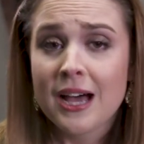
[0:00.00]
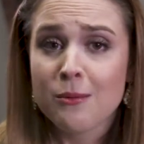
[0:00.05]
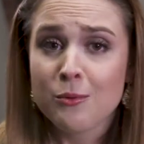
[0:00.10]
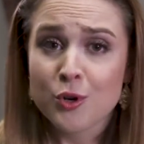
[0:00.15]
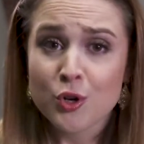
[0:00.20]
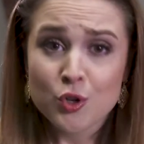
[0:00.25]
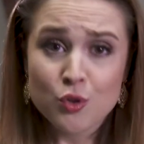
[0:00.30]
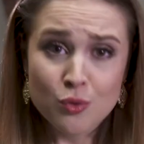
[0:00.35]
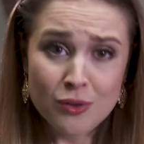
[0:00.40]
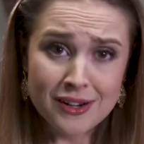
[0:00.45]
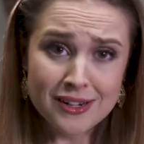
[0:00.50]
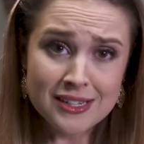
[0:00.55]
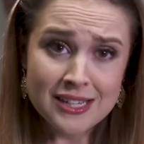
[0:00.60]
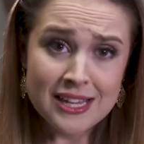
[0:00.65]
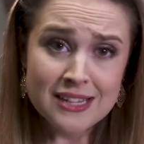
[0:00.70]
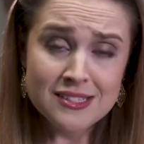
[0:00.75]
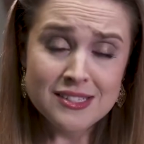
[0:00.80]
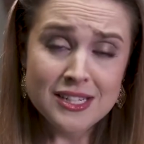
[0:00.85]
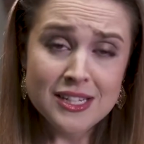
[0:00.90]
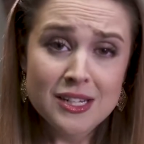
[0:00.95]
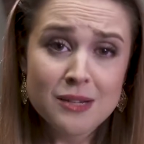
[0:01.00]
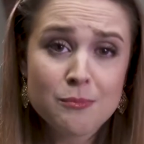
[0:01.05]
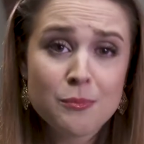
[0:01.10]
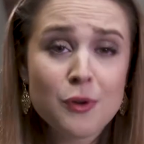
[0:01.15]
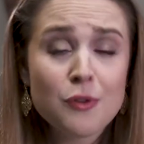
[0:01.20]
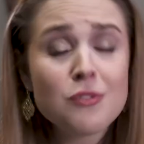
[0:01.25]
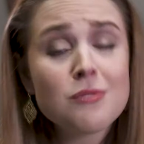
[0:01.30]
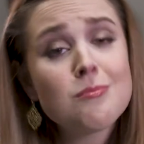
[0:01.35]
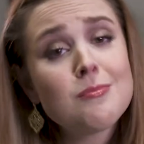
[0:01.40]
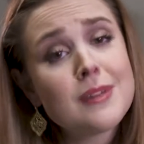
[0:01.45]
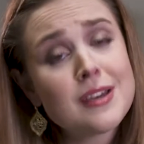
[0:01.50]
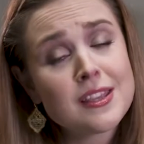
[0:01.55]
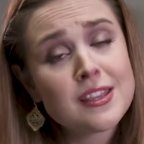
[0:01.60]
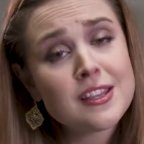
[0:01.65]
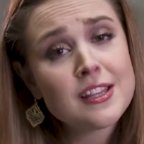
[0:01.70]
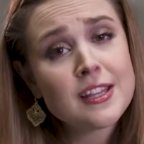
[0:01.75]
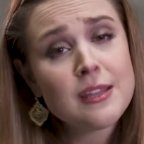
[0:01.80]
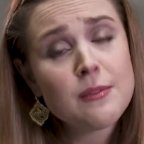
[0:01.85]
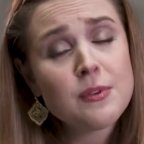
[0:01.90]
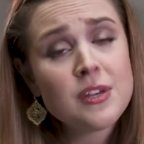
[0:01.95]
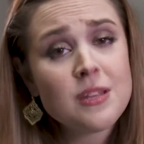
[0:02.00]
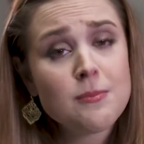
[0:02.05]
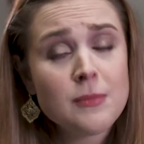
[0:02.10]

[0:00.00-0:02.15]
You're drug tested both monthly when you